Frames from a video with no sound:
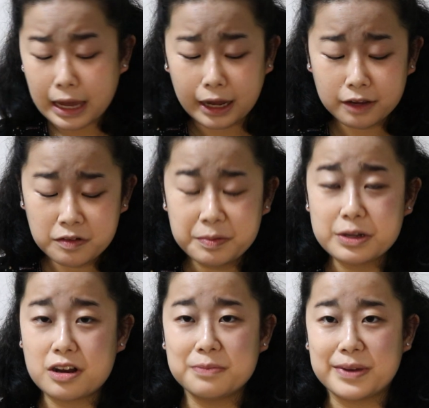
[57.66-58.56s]
I haven't put
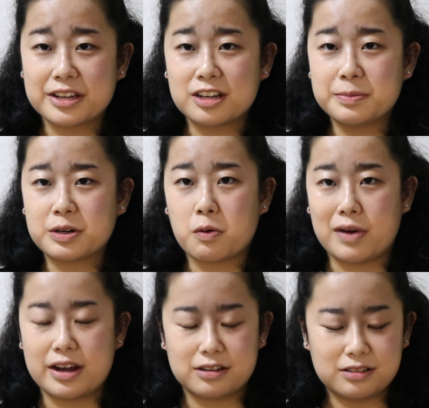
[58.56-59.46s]
on makeup in a
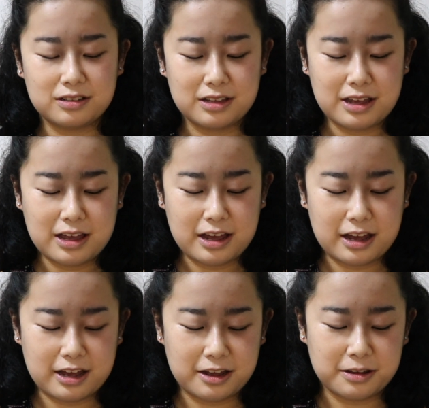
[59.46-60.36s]
while,
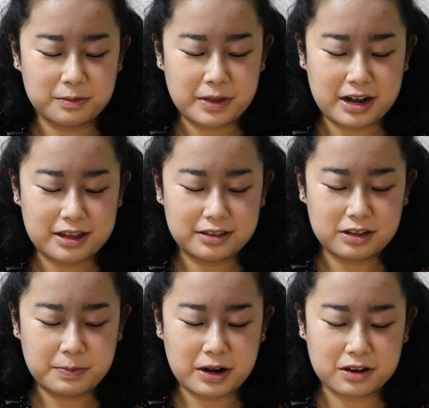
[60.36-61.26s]
and I
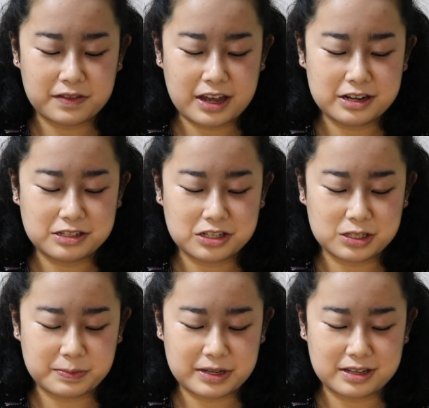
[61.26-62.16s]
think part of that has
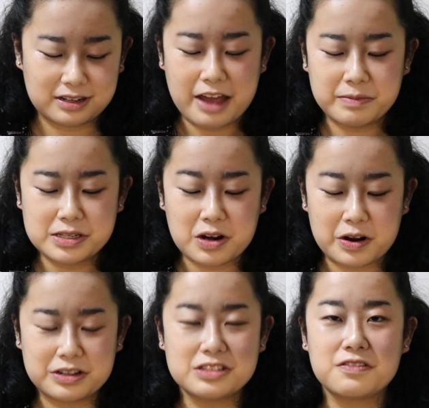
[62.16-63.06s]
just been I'm
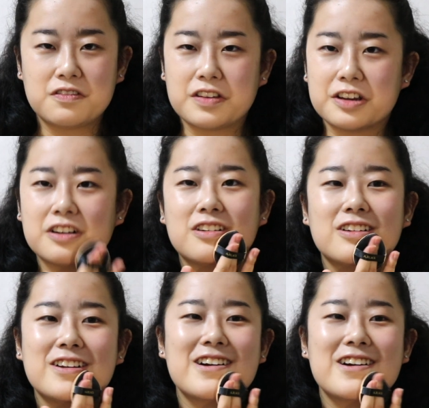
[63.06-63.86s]
starting to feel